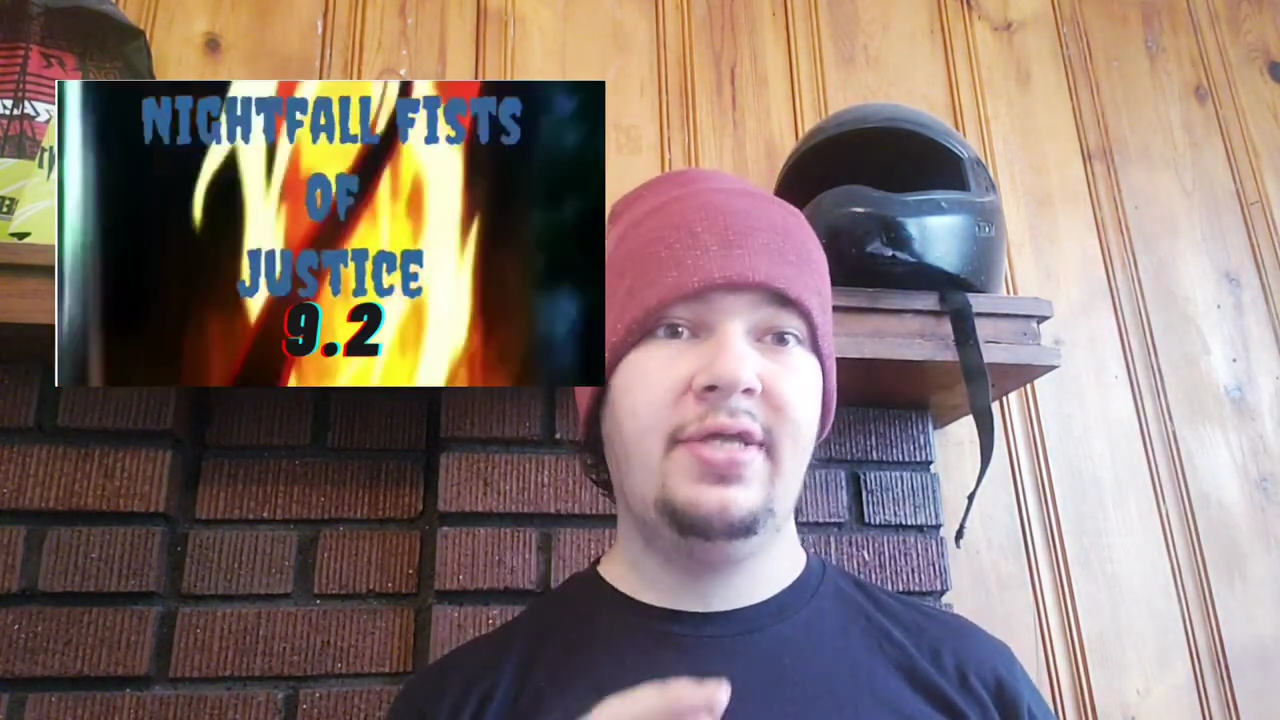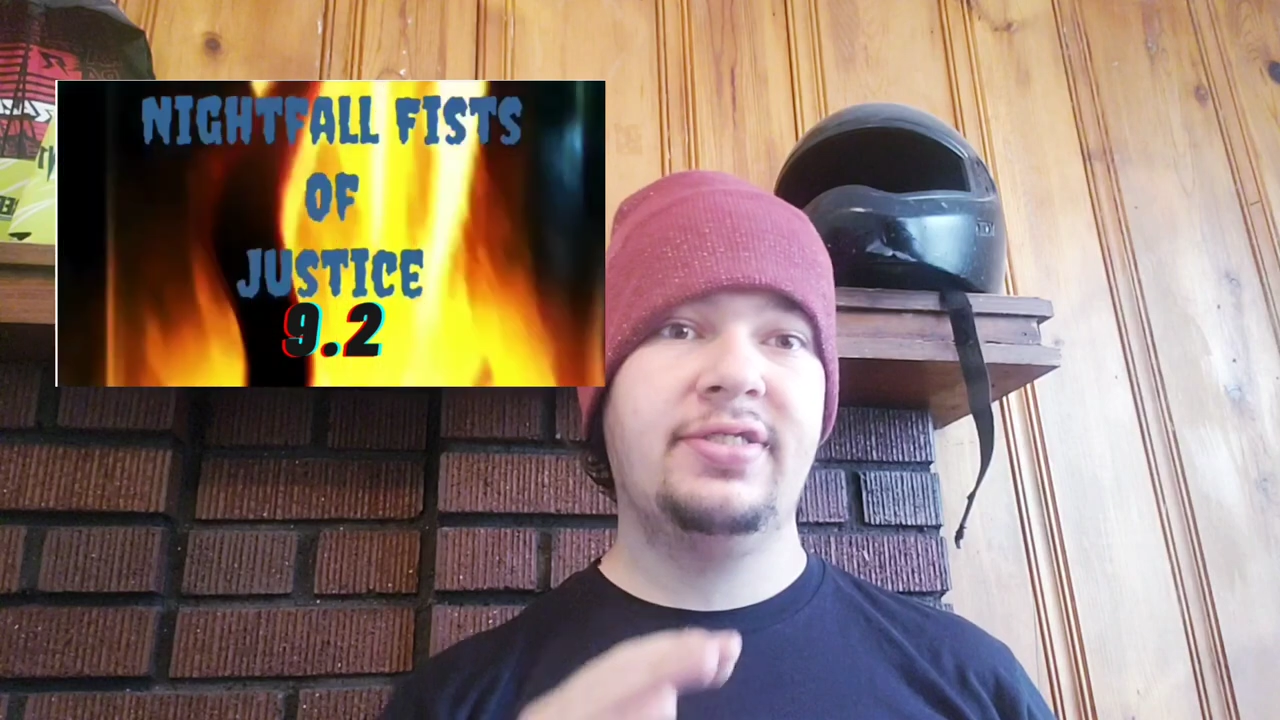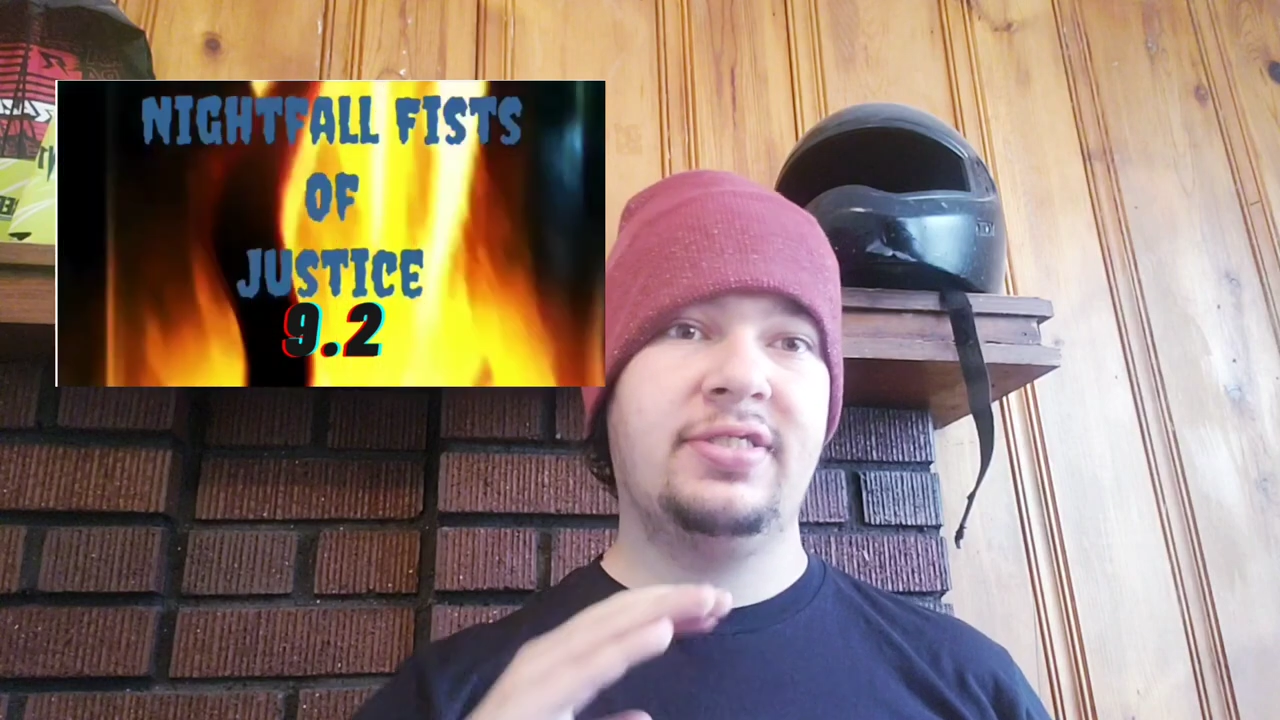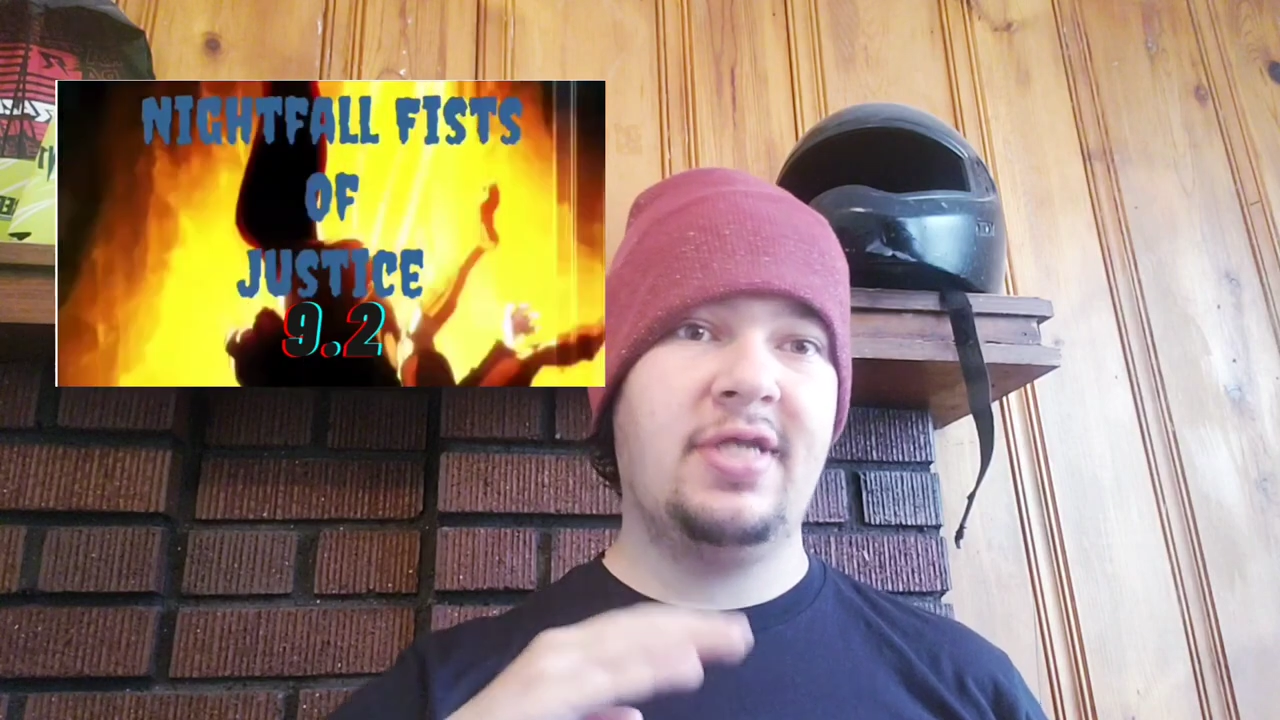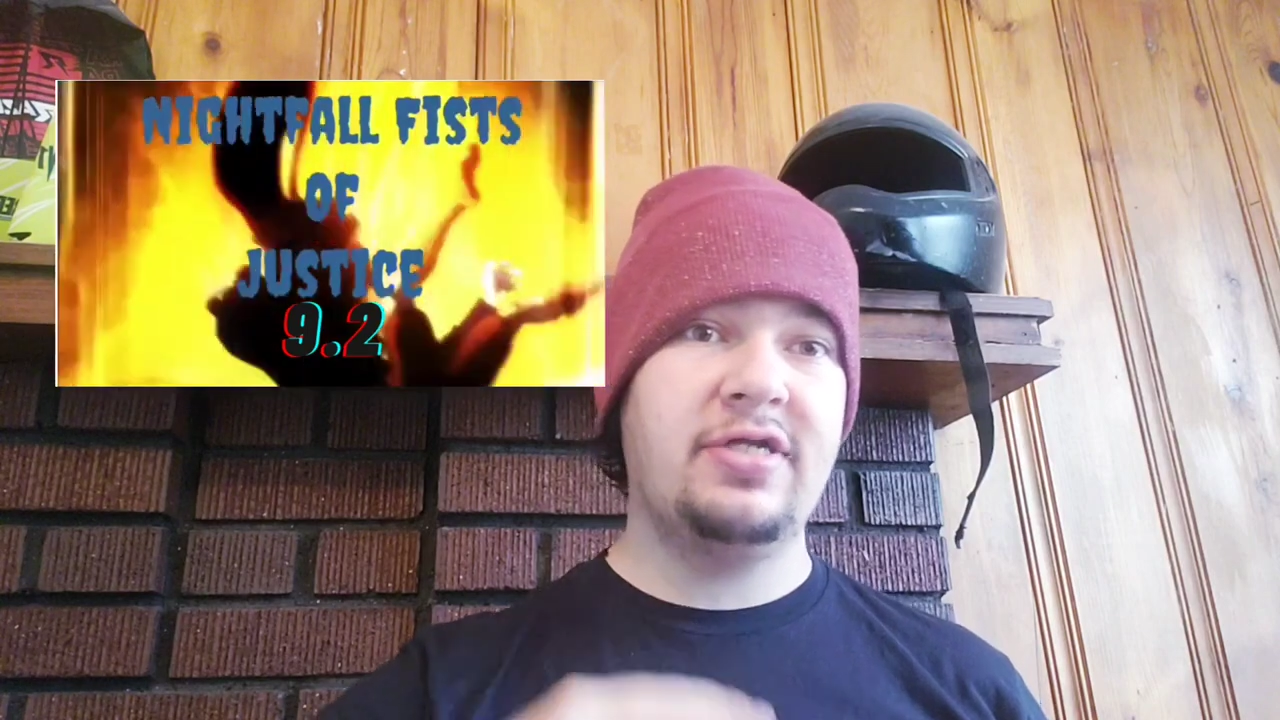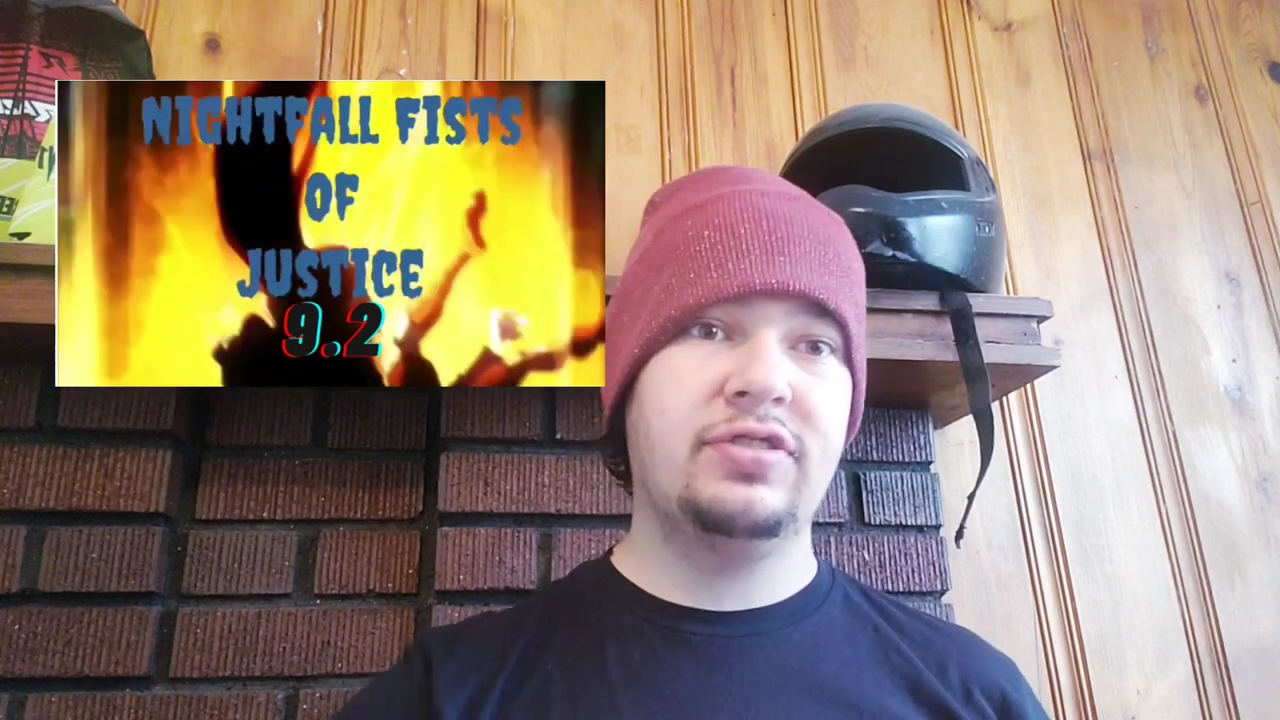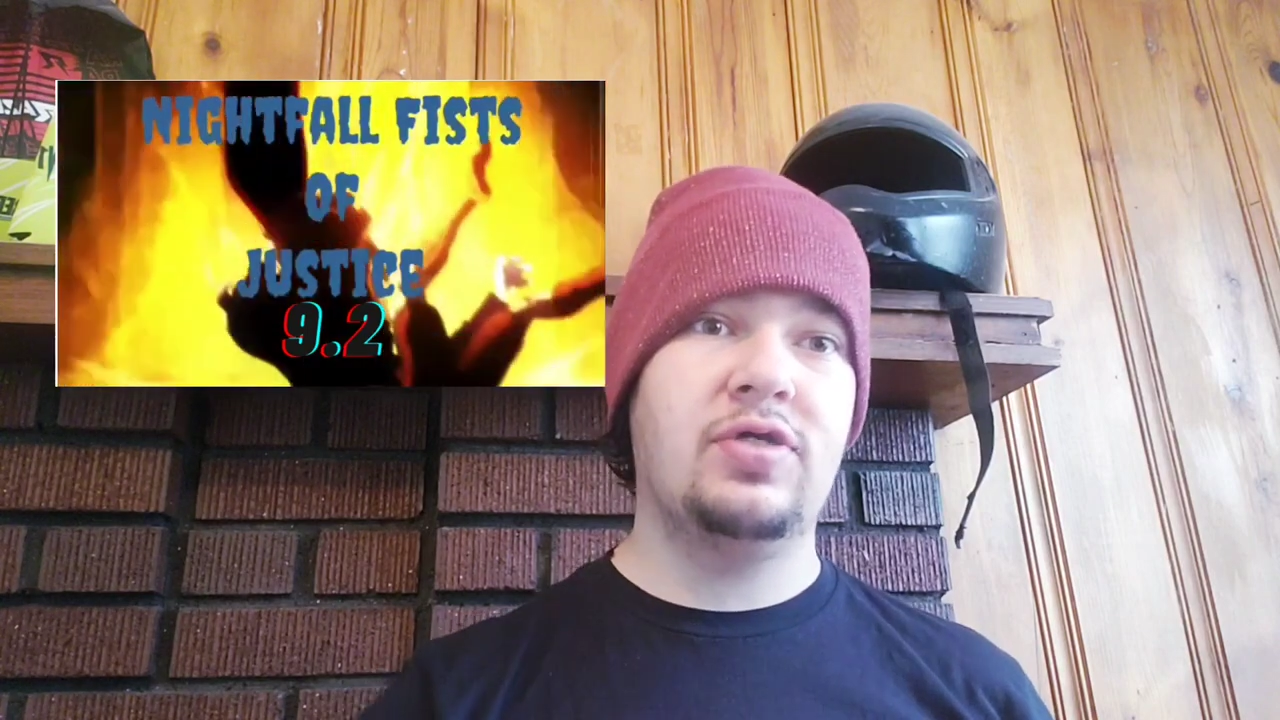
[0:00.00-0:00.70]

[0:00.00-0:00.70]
it's not as